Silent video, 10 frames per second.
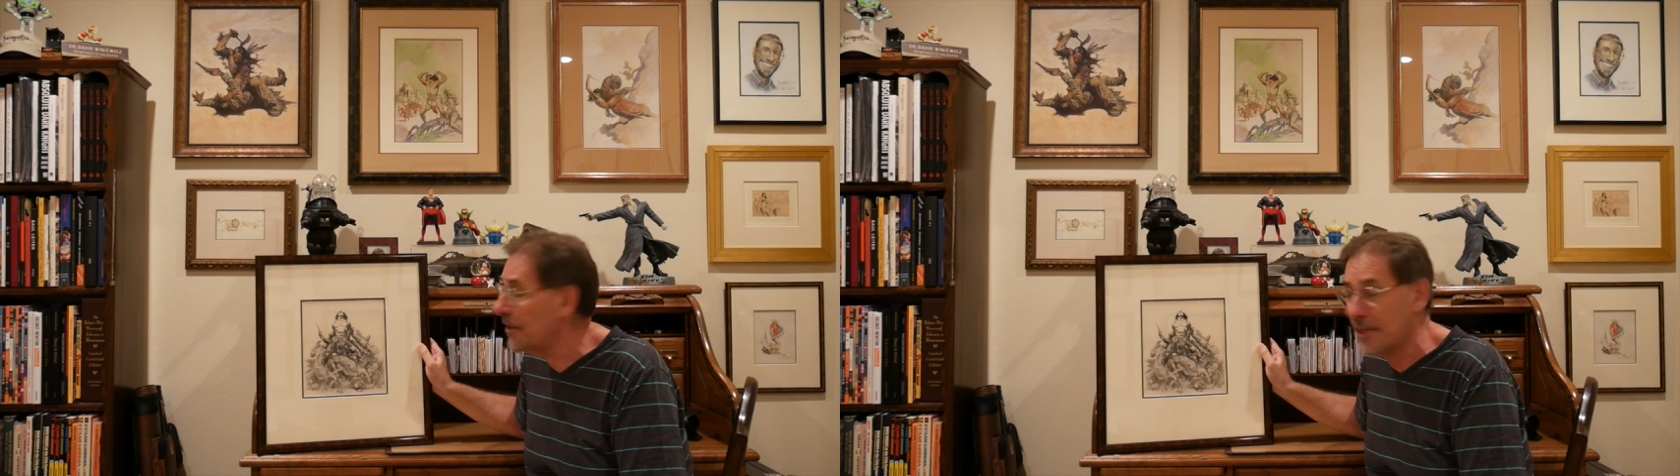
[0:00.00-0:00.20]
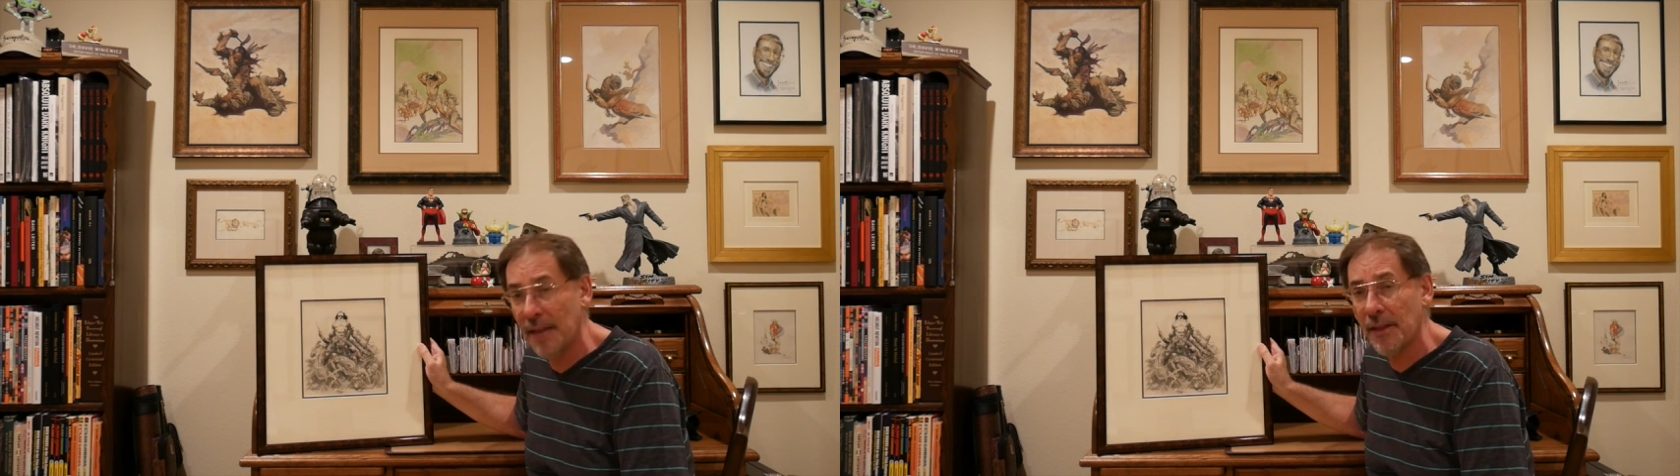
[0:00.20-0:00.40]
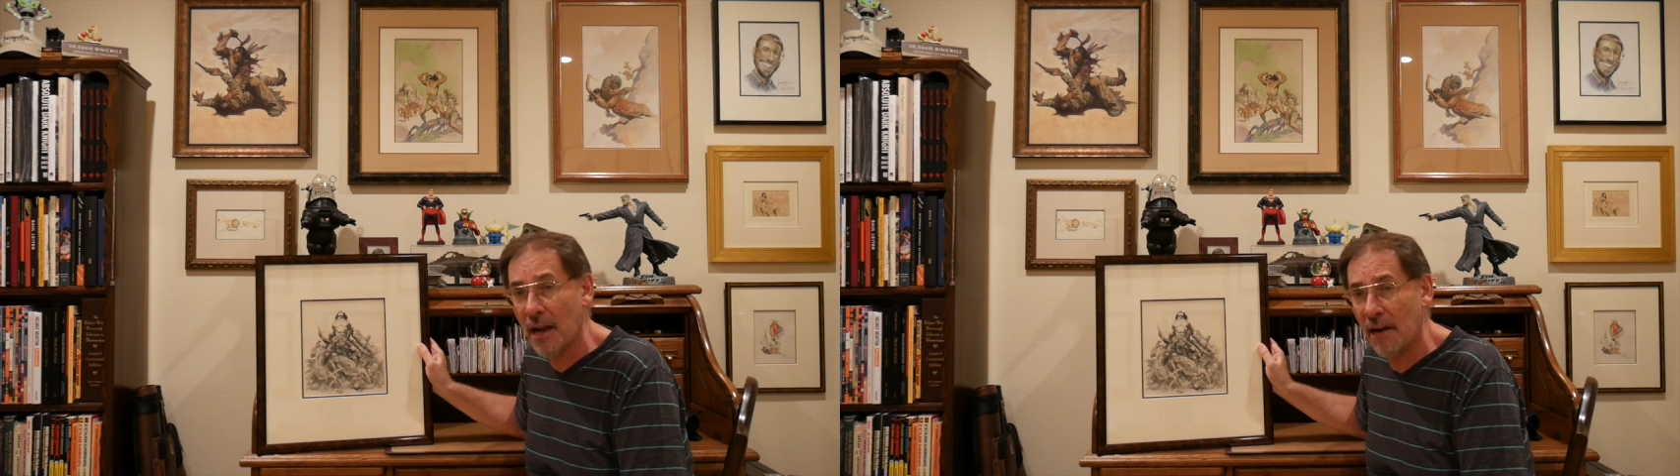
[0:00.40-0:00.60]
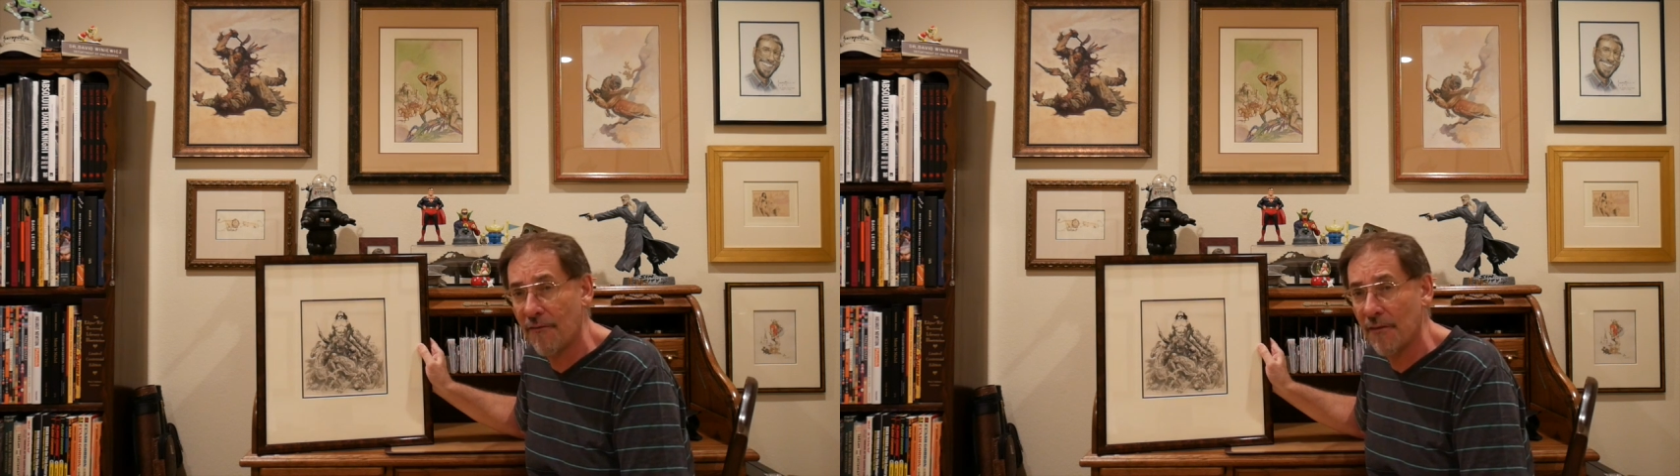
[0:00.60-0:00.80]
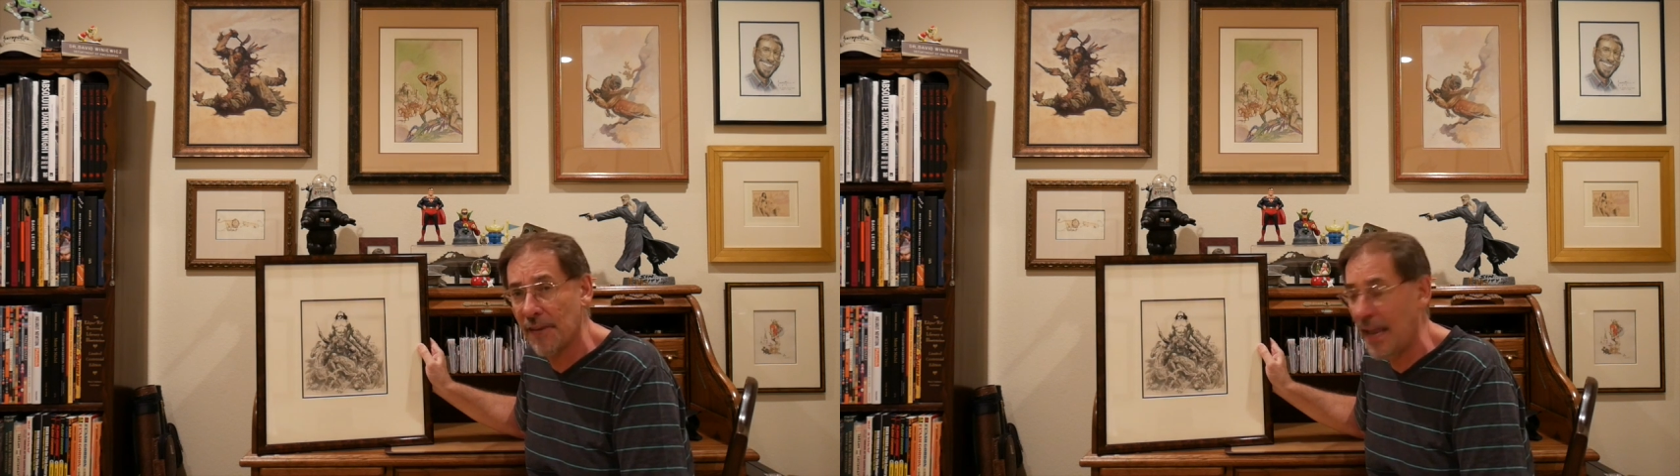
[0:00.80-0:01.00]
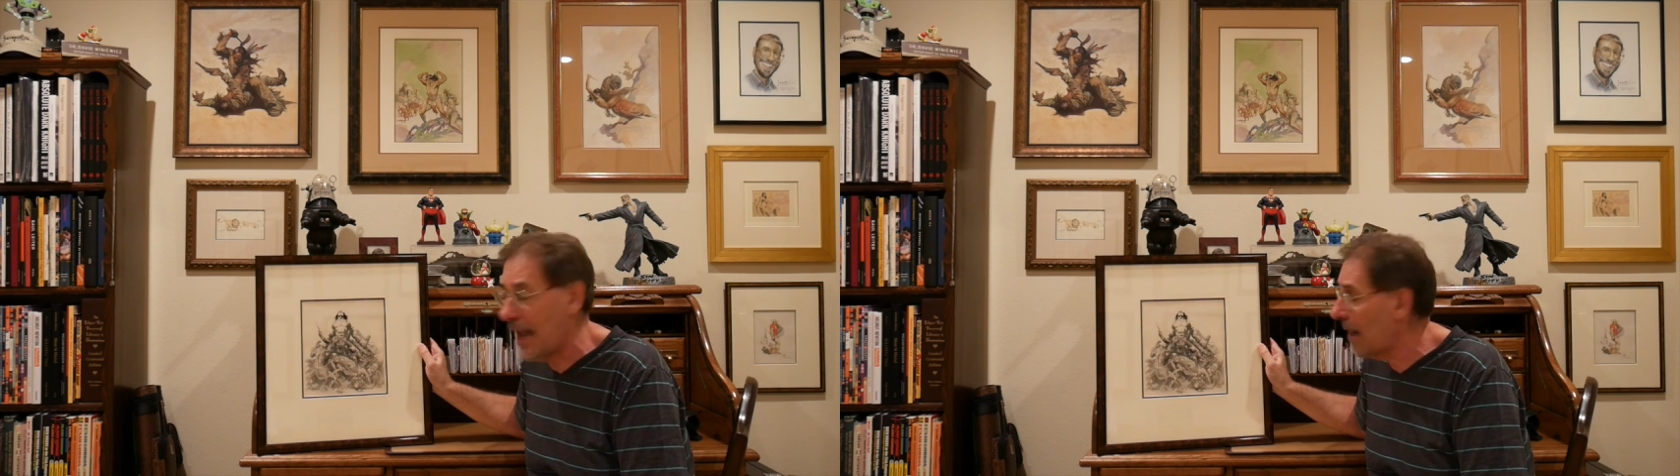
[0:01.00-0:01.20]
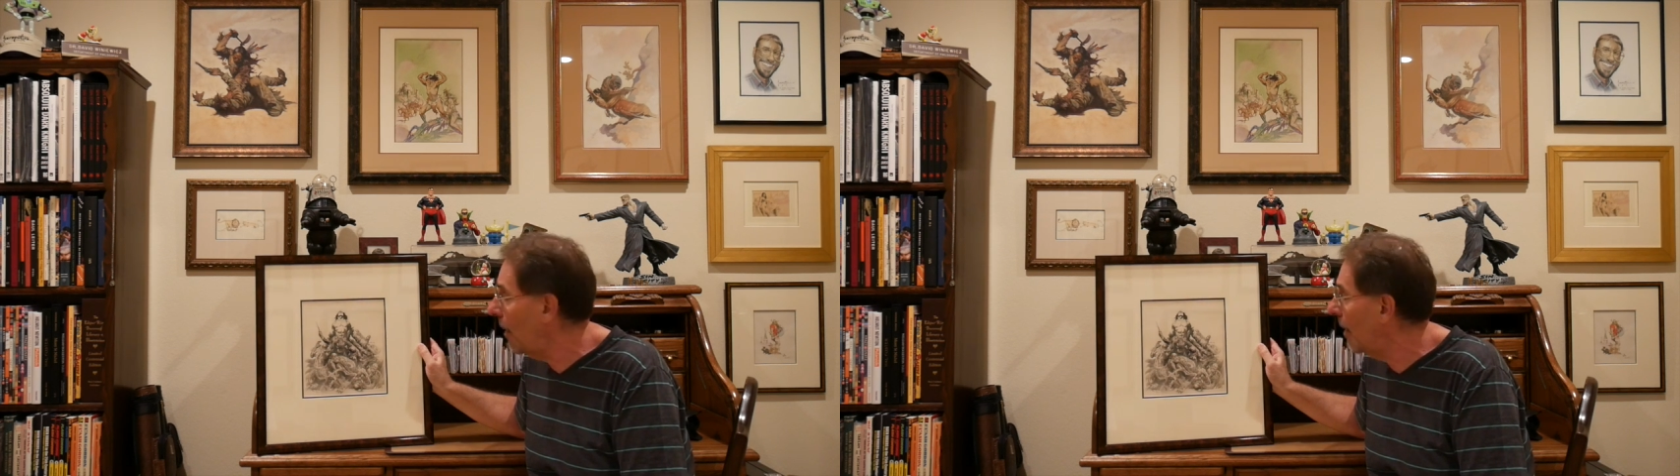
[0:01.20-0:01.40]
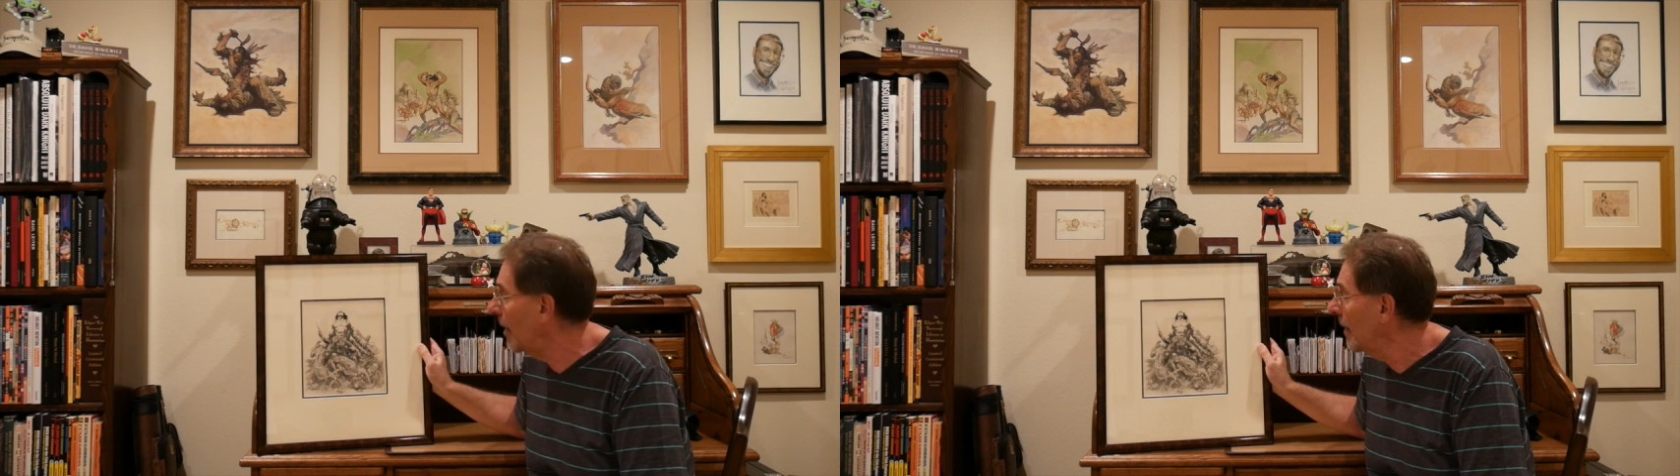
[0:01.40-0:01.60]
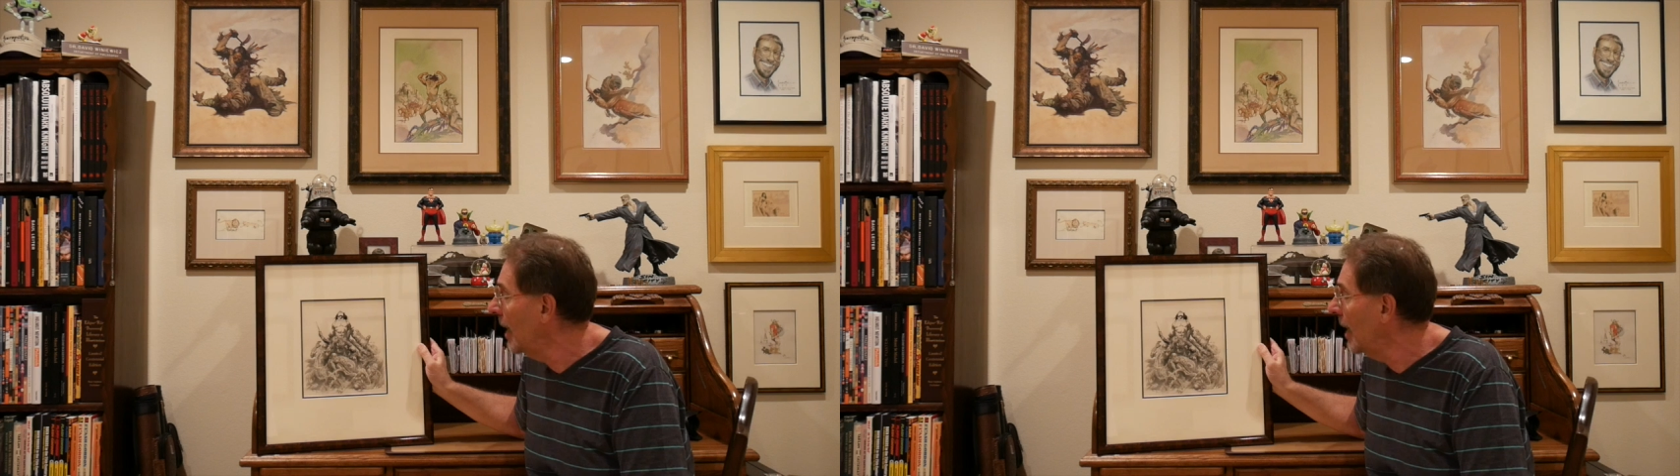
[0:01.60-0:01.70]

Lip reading: It's on the cover of the catalog.